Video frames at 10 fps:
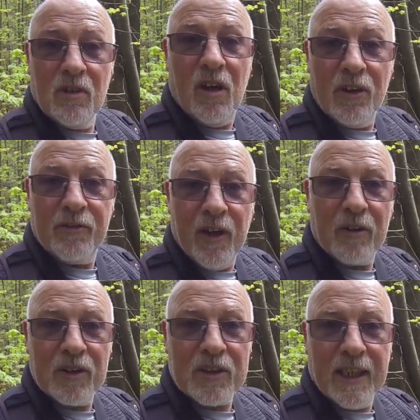on a
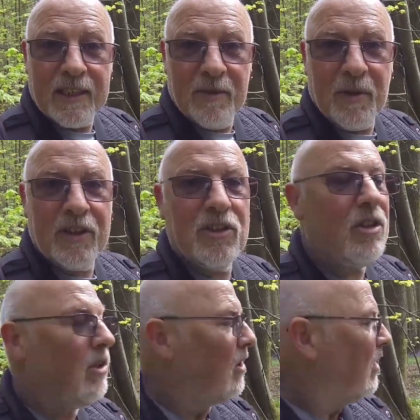focus stacked image,
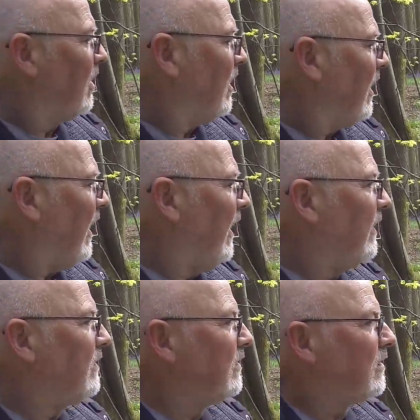
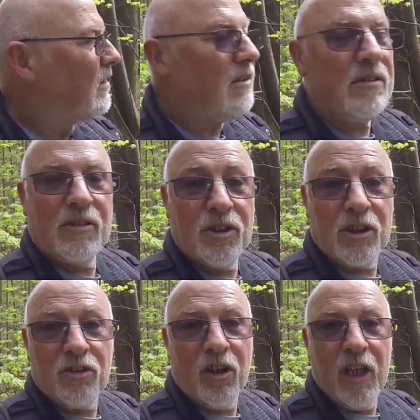and just
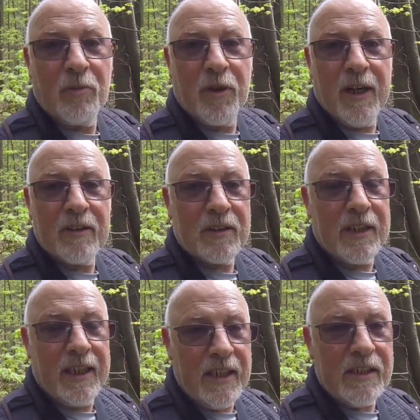to try and help you out.
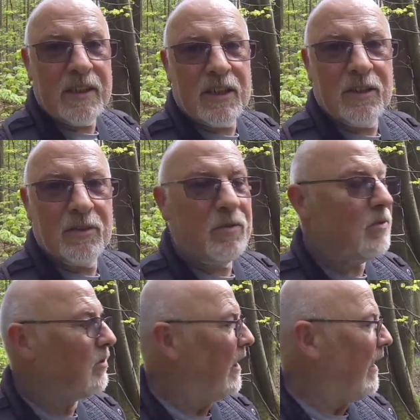They're easy to
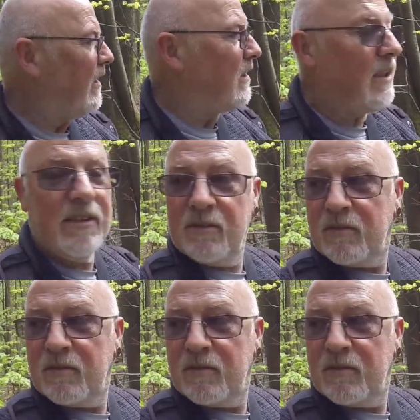edit in